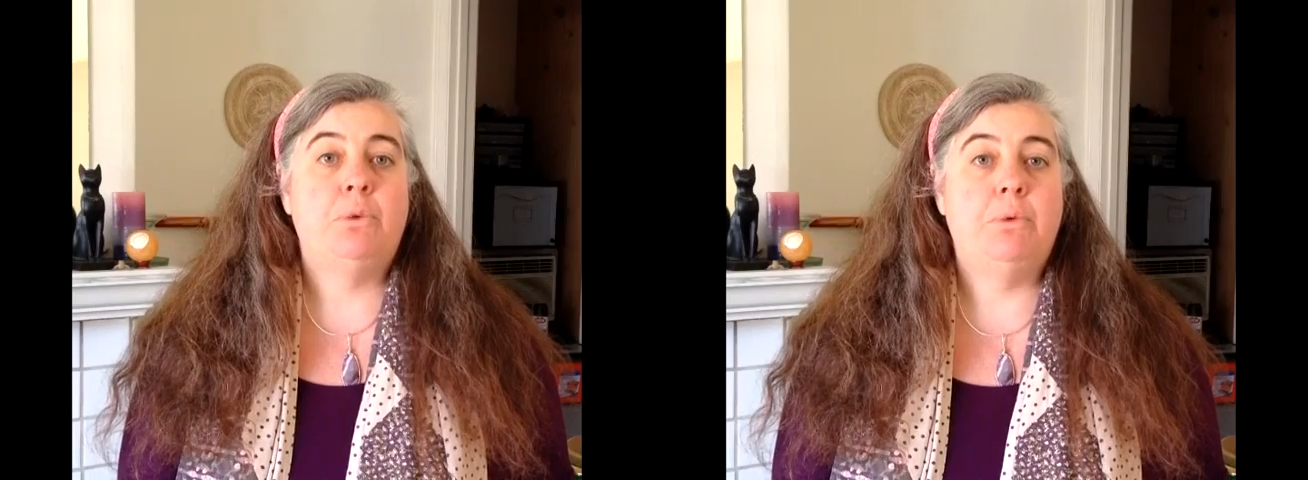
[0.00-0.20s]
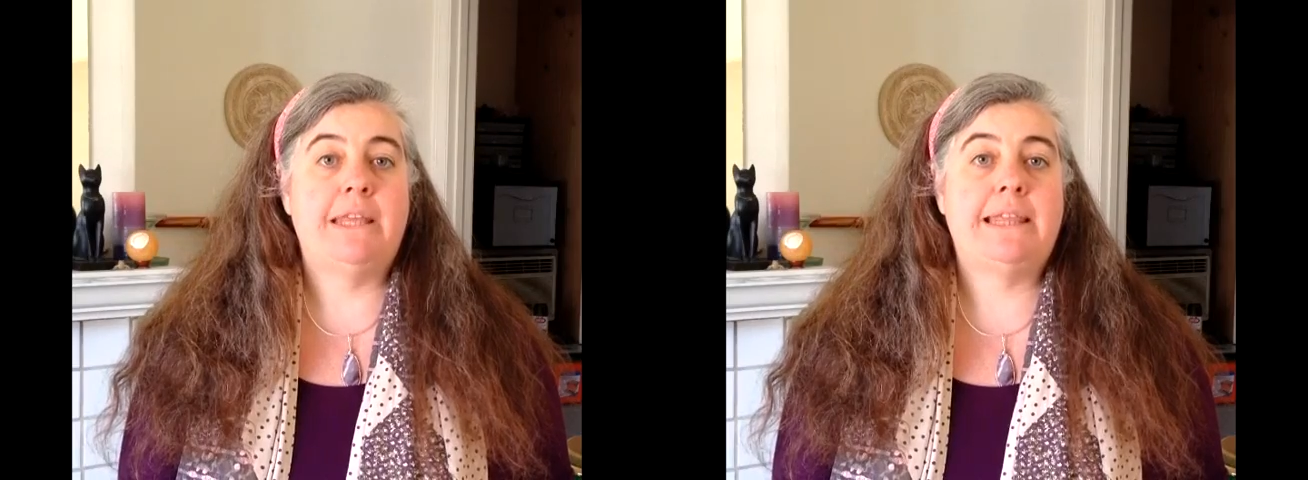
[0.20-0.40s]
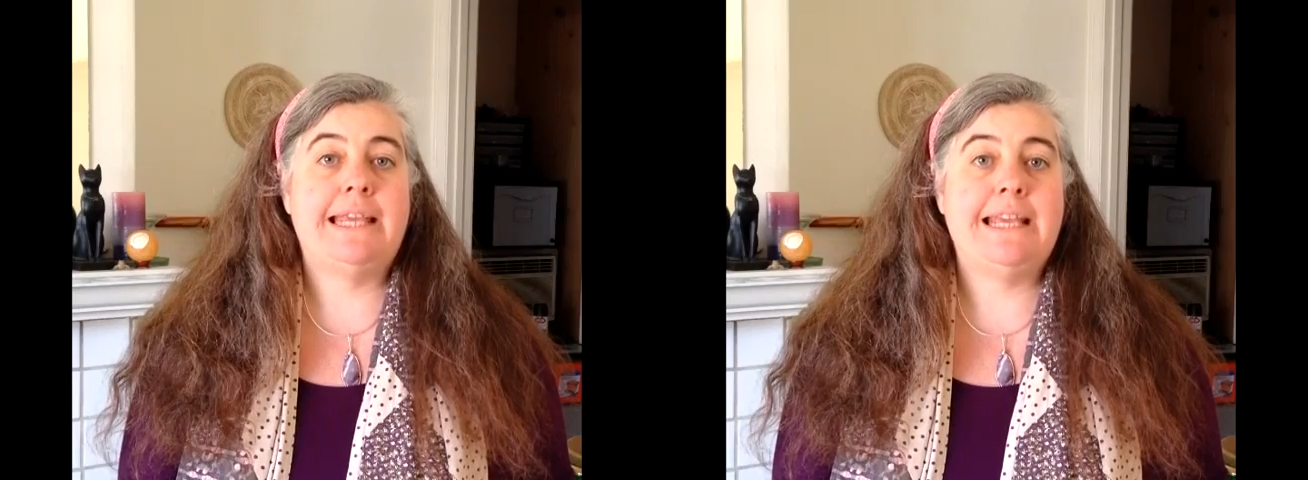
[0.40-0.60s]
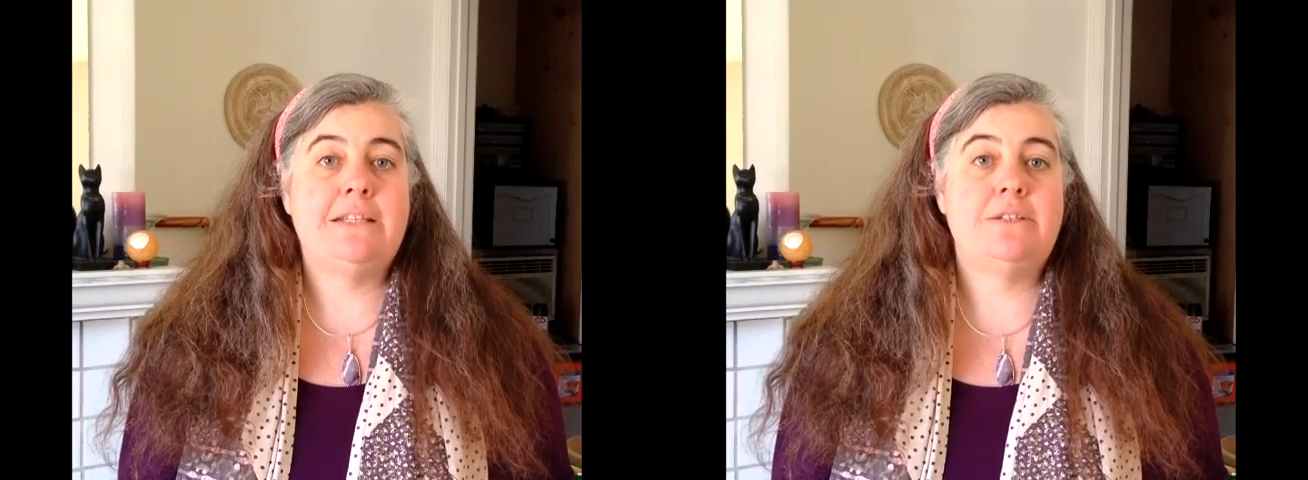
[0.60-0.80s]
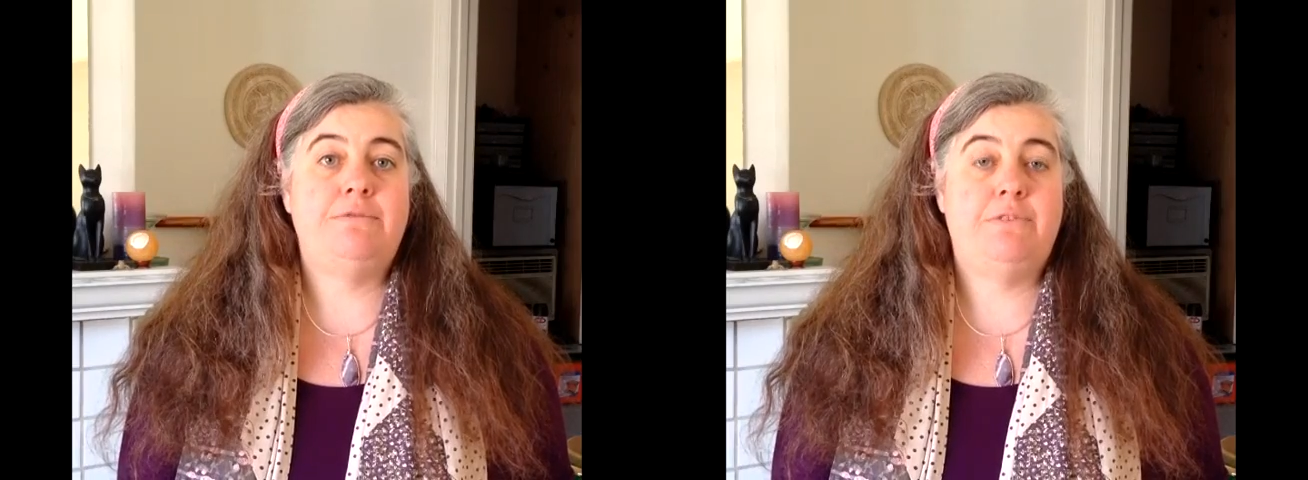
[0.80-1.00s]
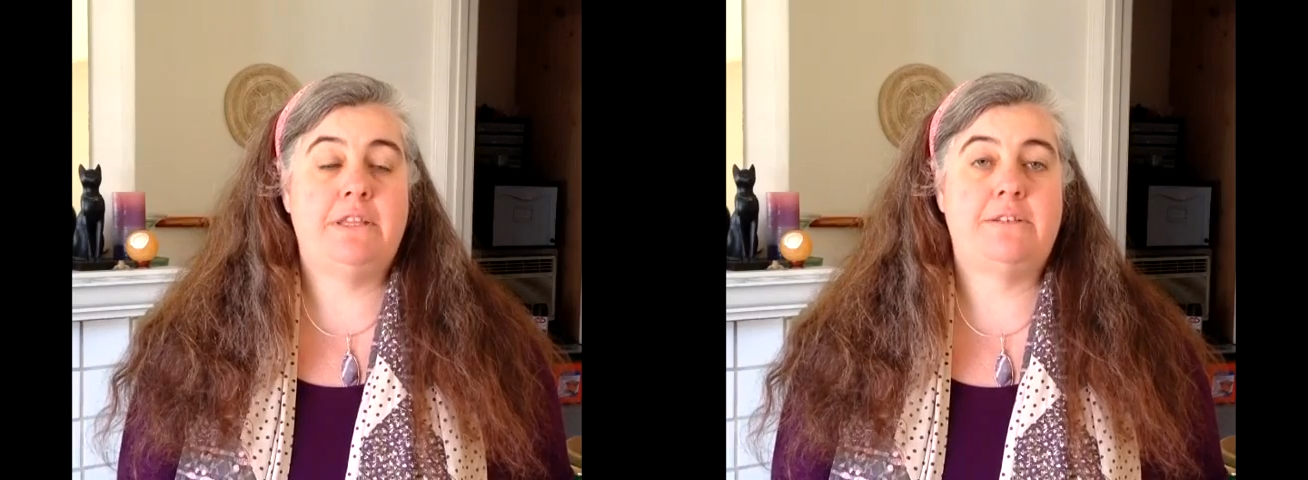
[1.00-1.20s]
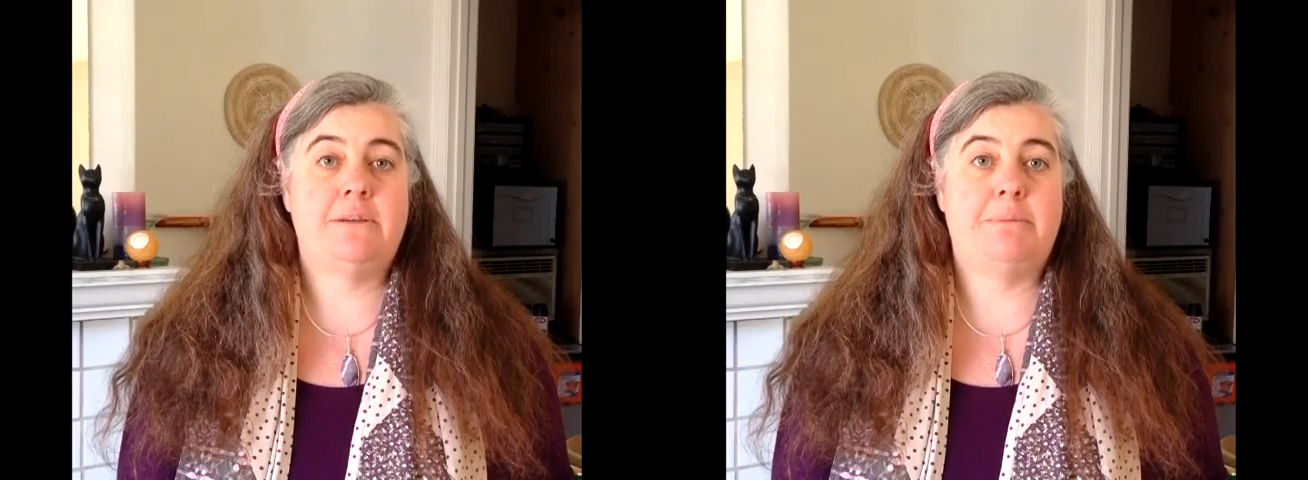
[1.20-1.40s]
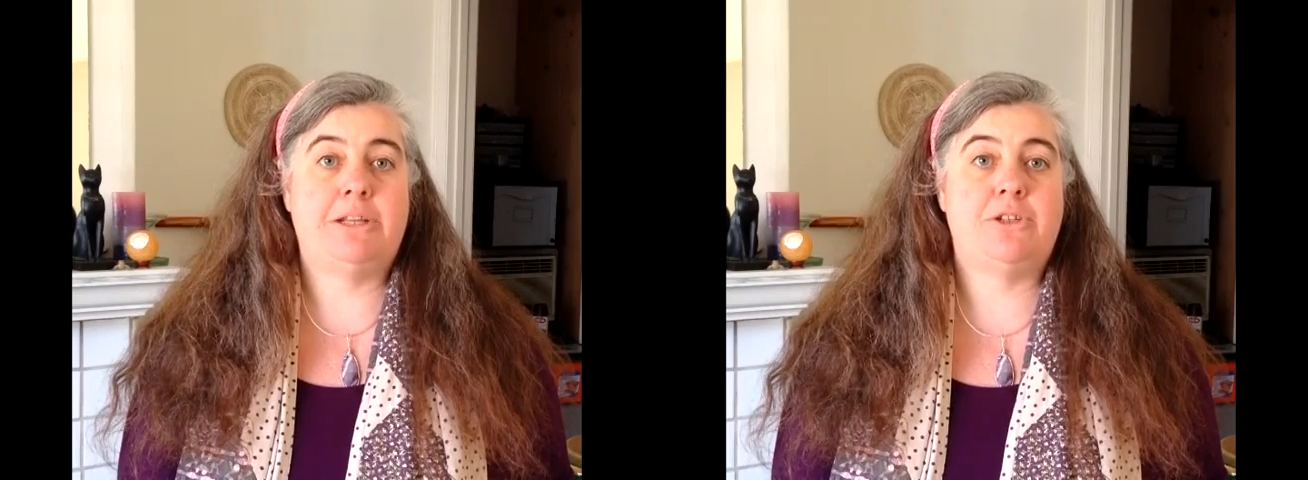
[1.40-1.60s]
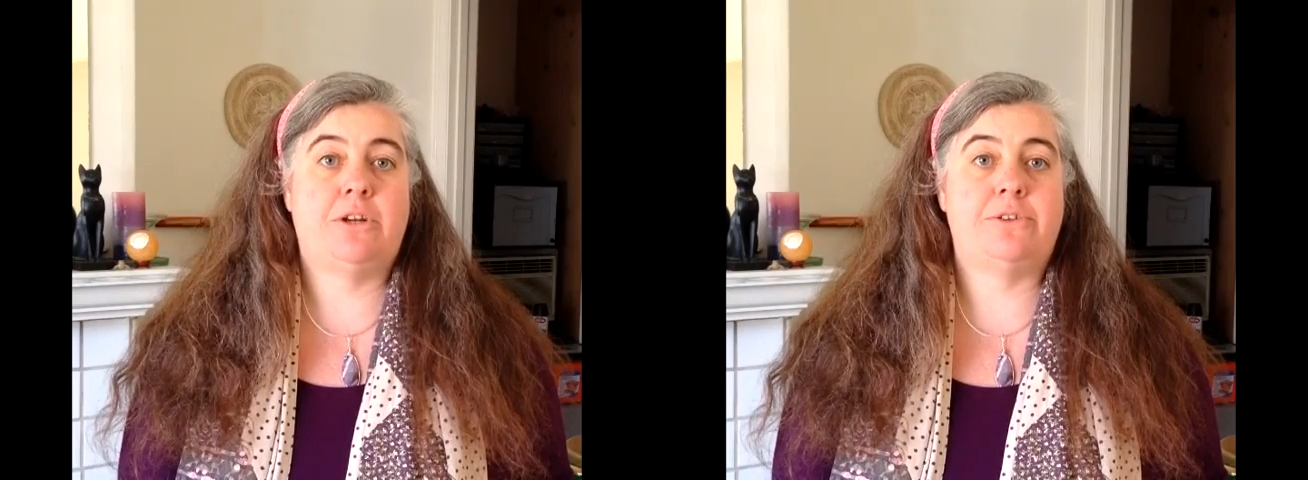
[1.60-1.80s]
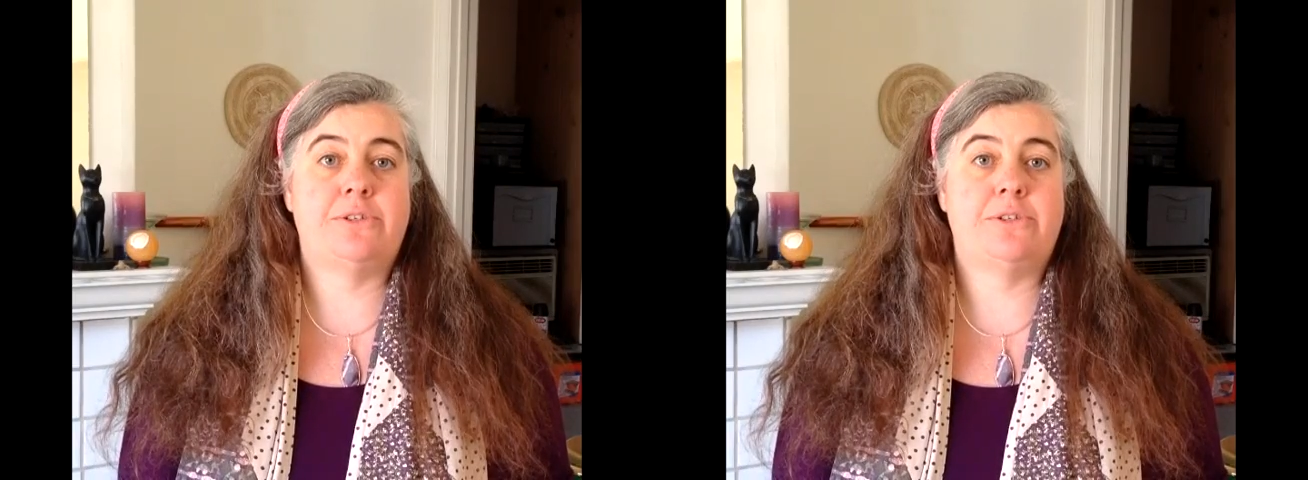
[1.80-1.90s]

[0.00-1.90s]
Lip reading: with its fifth dimensional